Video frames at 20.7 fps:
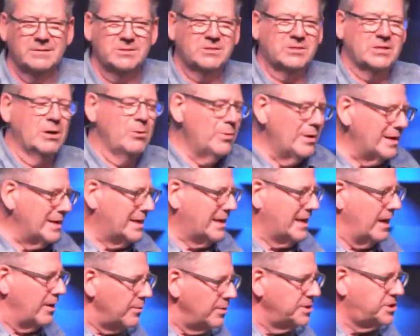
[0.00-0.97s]
So I want to
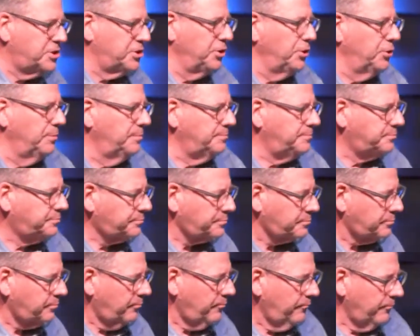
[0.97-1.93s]
encourage you.
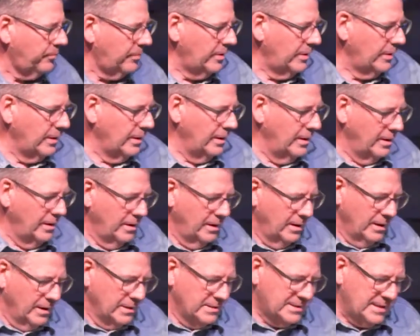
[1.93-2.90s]

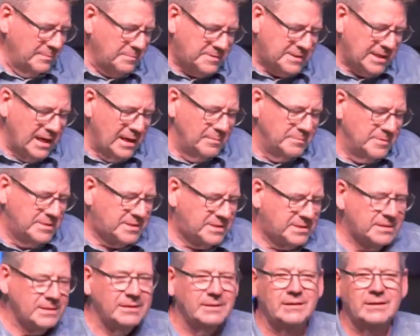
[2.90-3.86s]

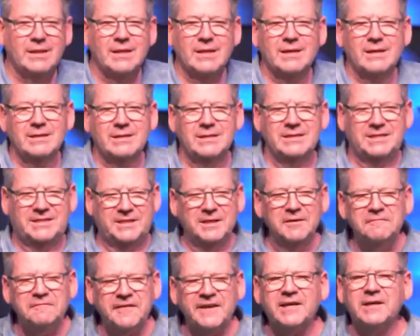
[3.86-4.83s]
Sometimes
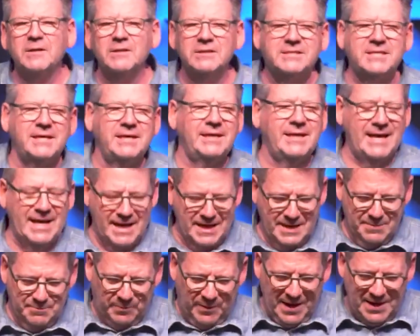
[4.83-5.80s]
difficulty
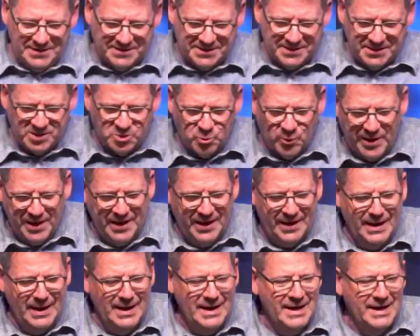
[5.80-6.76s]
and places
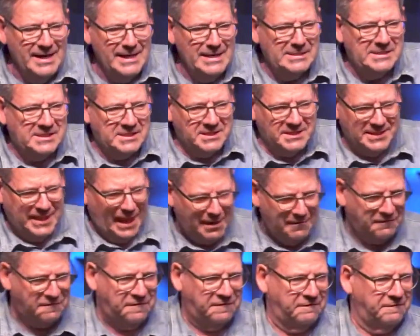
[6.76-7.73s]
where it's
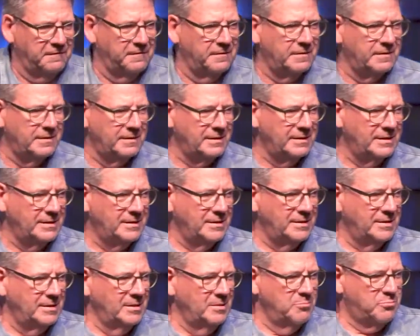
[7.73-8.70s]
tough
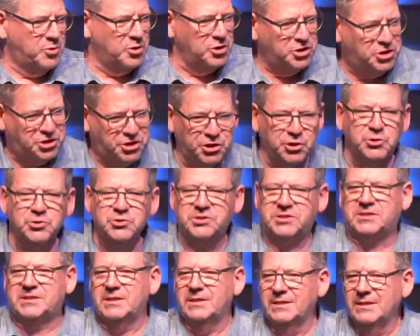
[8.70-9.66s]

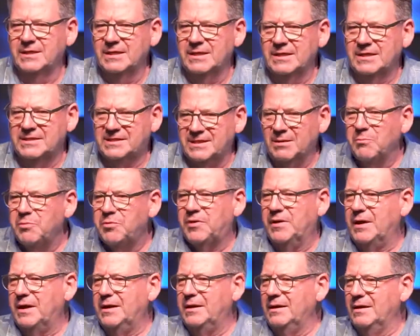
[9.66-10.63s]
produce
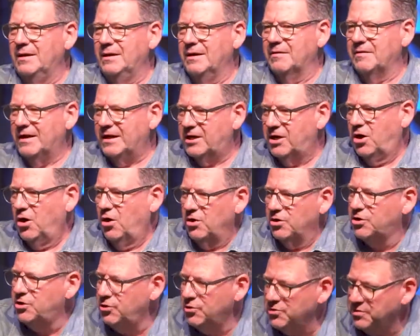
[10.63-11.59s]
something that
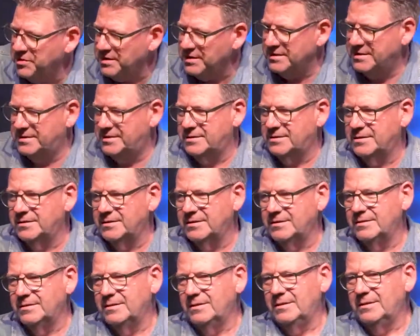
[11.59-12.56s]
God uses.
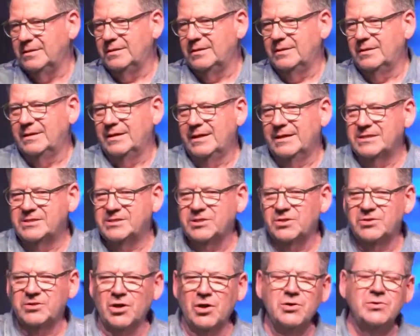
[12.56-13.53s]
And
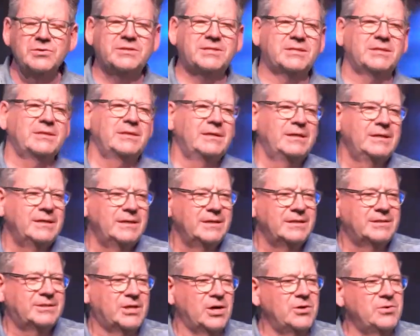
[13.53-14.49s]
so don't,
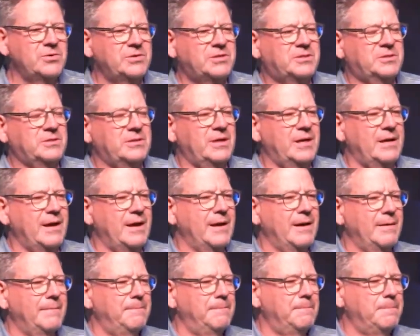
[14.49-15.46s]
don't,
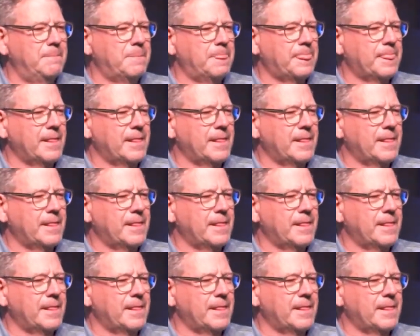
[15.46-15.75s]
um,